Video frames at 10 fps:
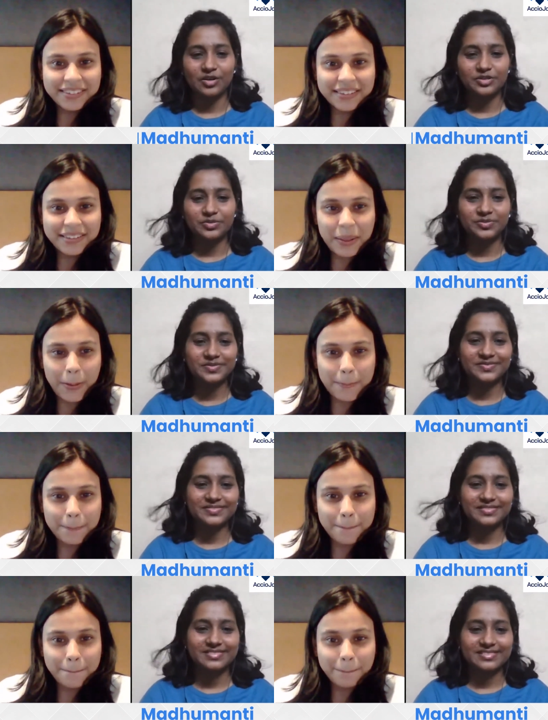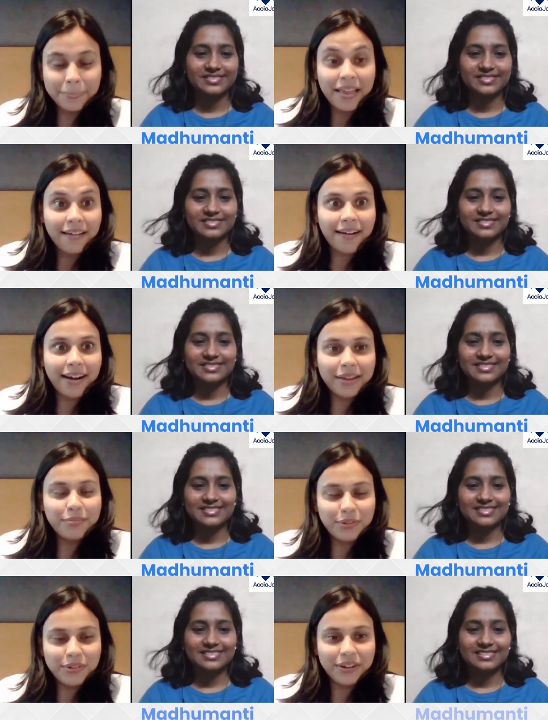Speaker 1: How are you? I
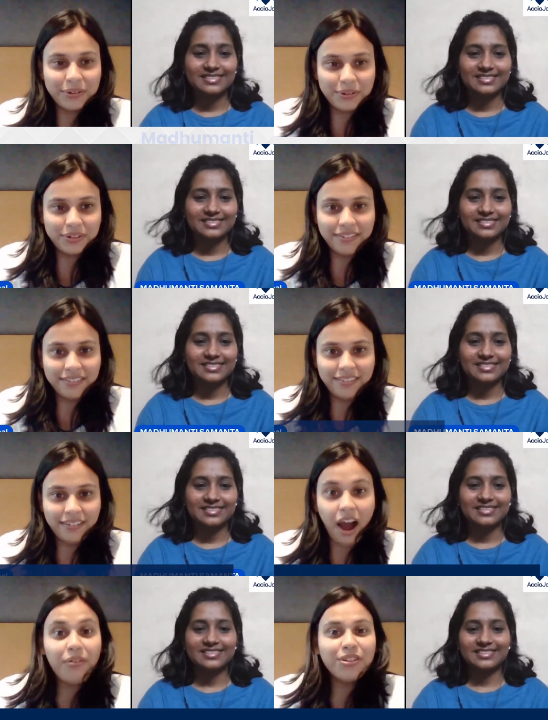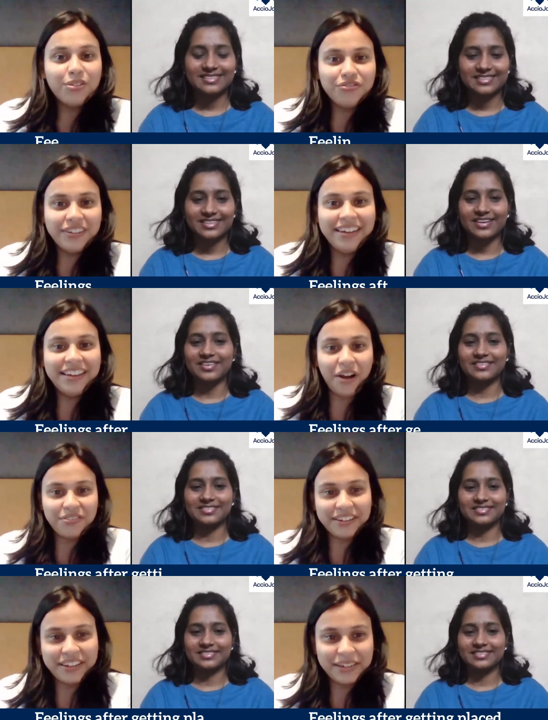am doing good. How are you feeling
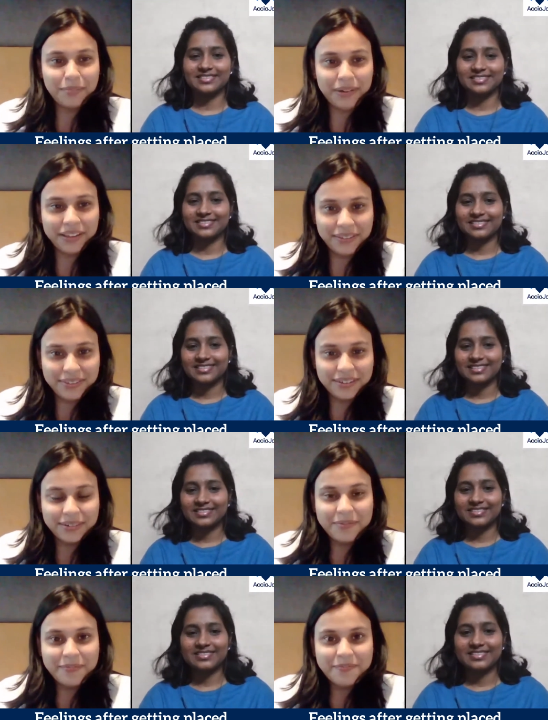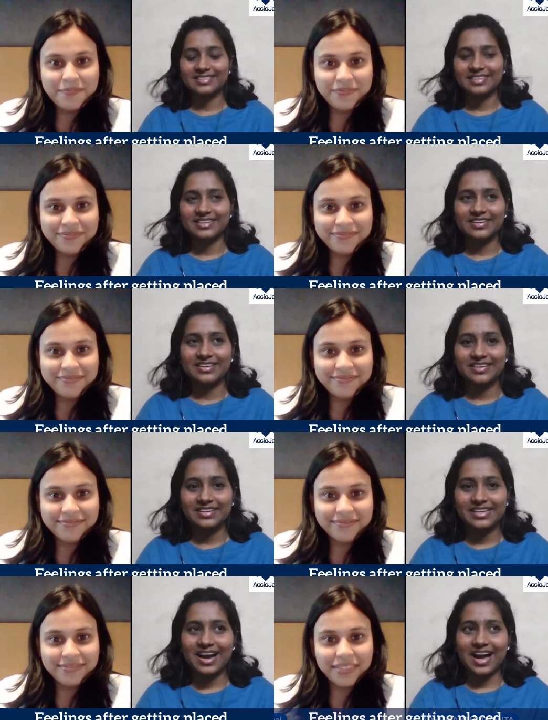after getting placed?
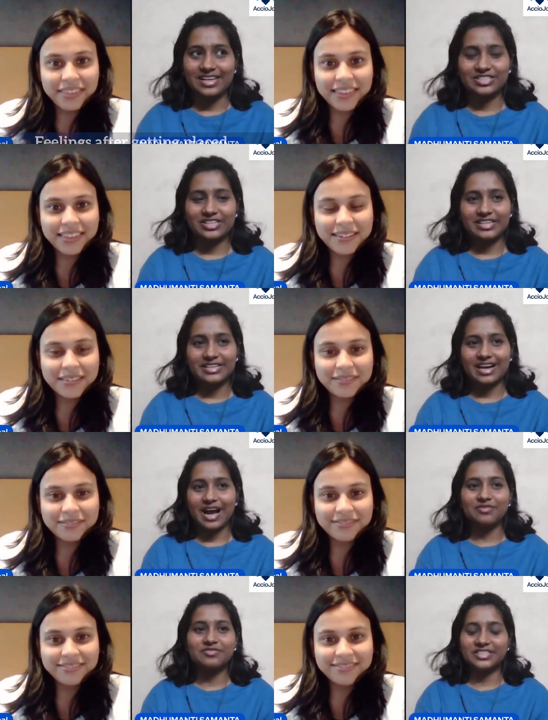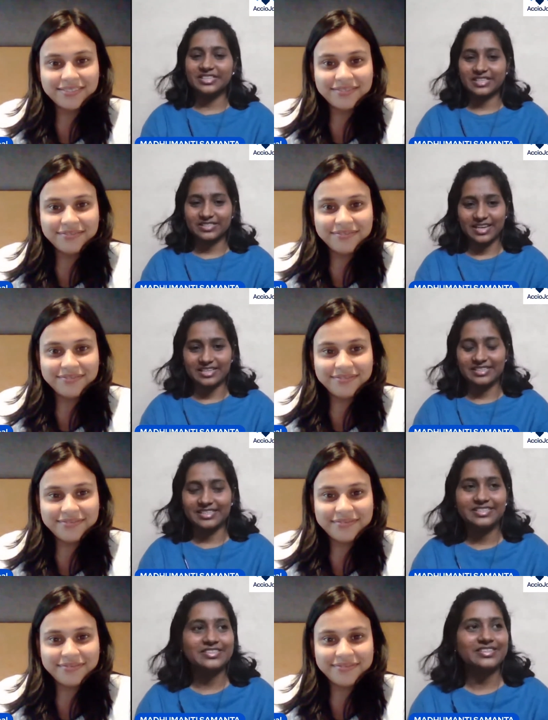
Speaker 2: Yeah, actually, I am very
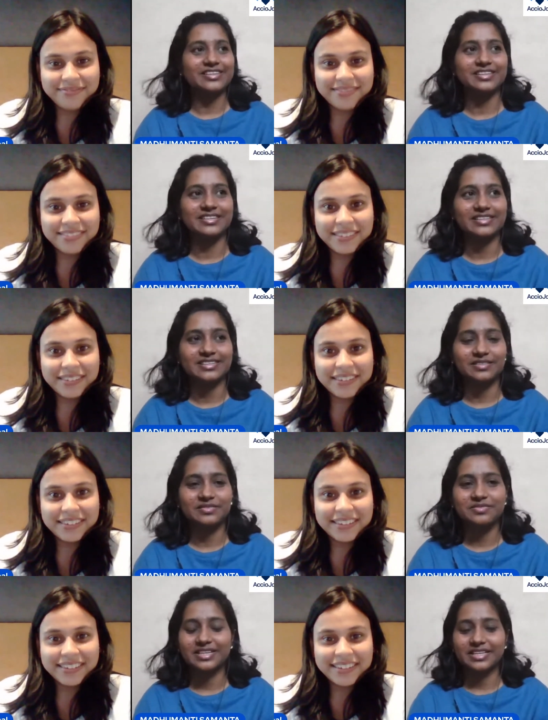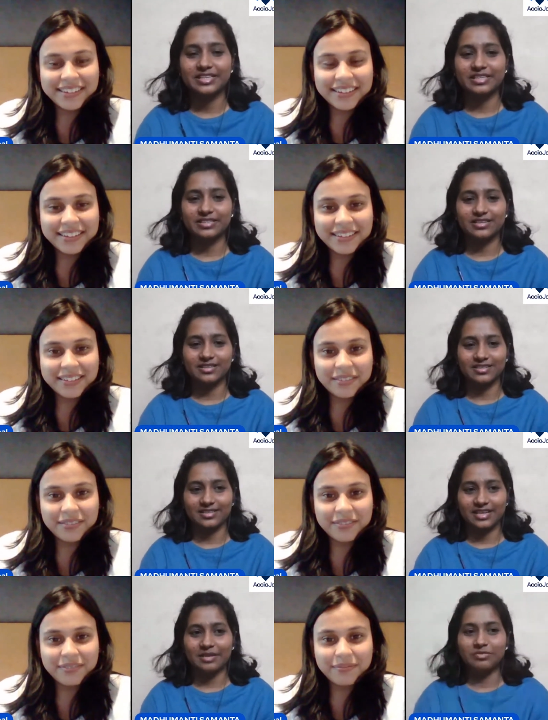excited. When
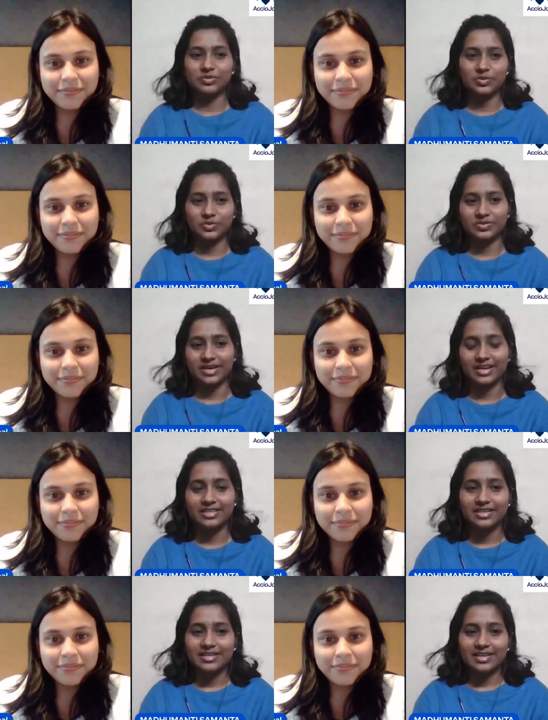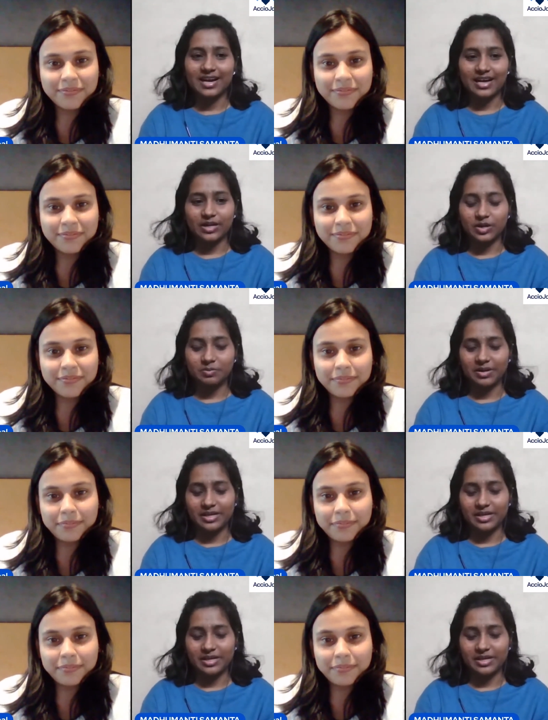I came to know that I got